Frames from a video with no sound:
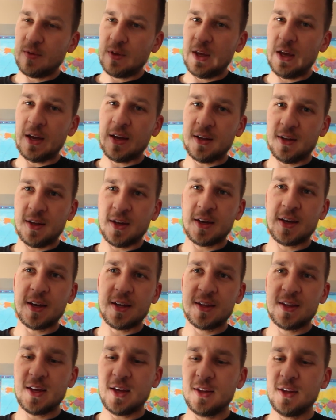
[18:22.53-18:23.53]
Yeah, like I
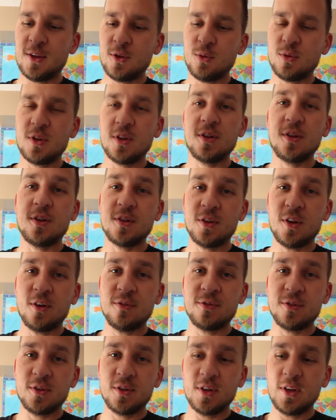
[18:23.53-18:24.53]
said, this one's a little
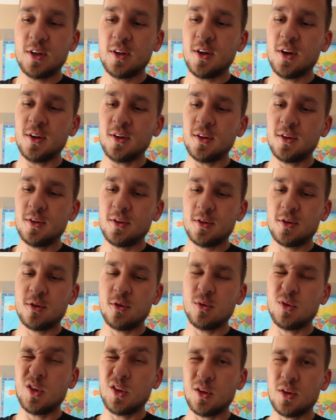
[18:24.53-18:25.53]
tougher to get on,
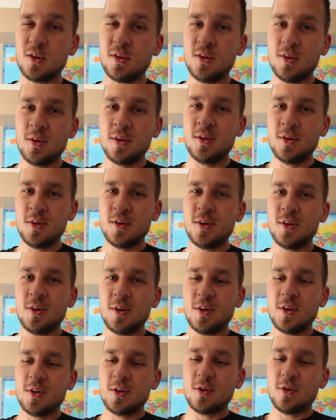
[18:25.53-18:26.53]
so just
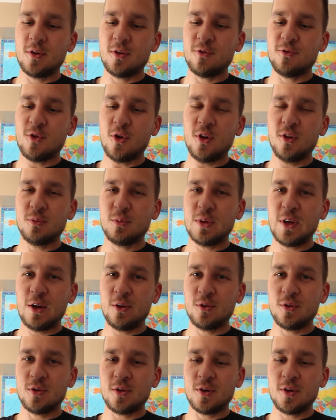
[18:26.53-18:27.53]
turn your volume
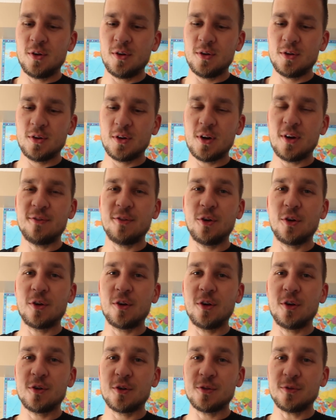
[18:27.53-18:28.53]
down or cover
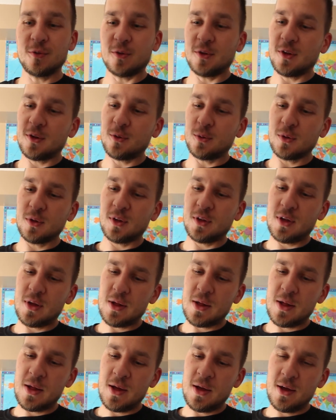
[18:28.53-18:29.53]
your ears for this one,
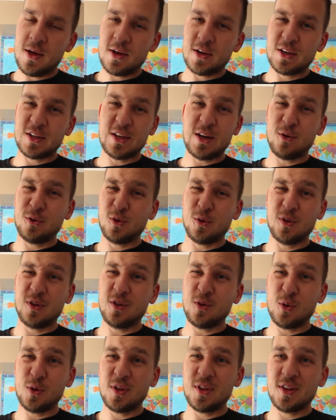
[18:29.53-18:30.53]
because I don't know the
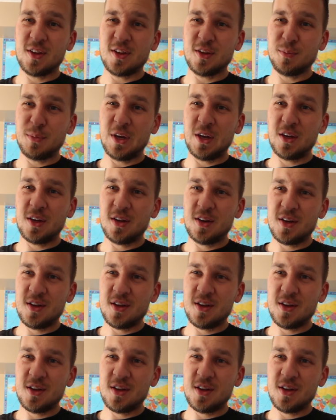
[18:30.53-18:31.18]
noise it's gonna make.